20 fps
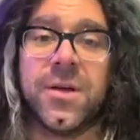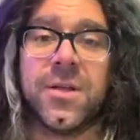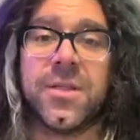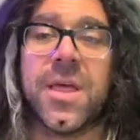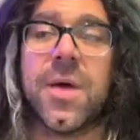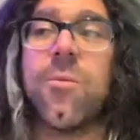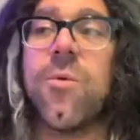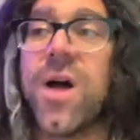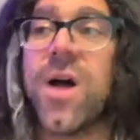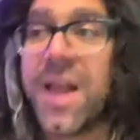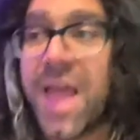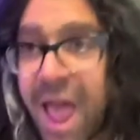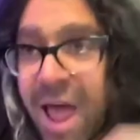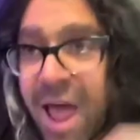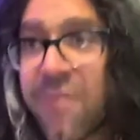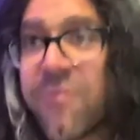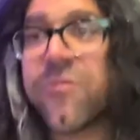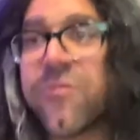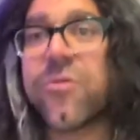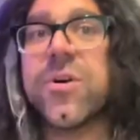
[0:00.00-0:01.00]
They want
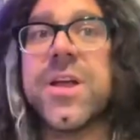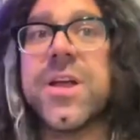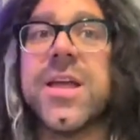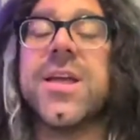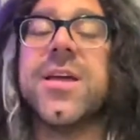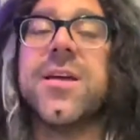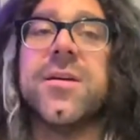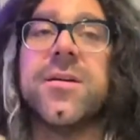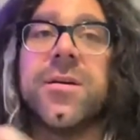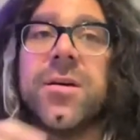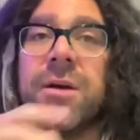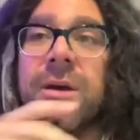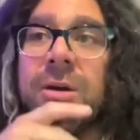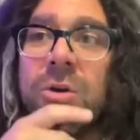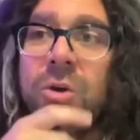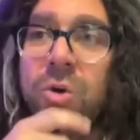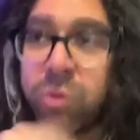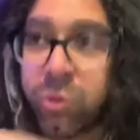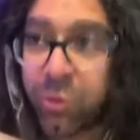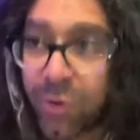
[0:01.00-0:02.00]
every
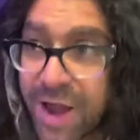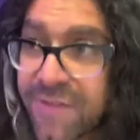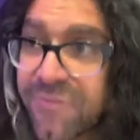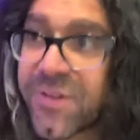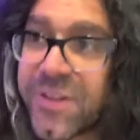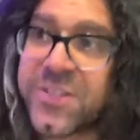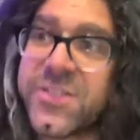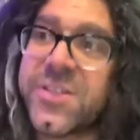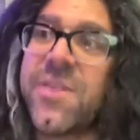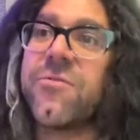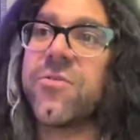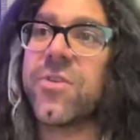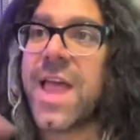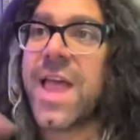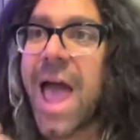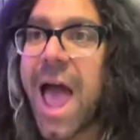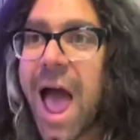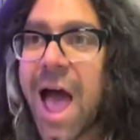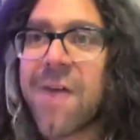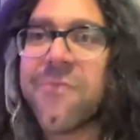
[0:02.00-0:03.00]
crevice, every
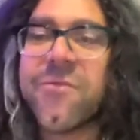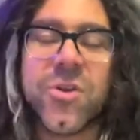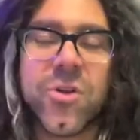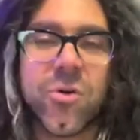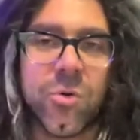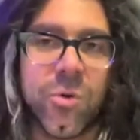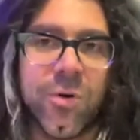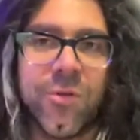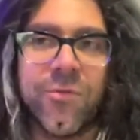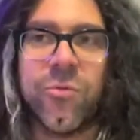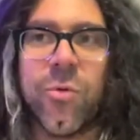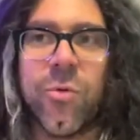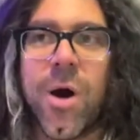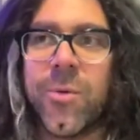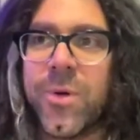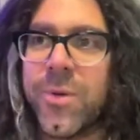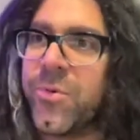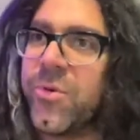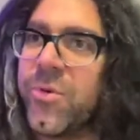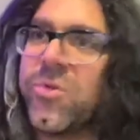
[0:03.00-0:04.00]
avenue of what
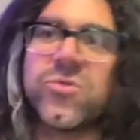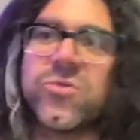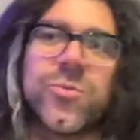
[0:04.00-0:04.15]
we produce,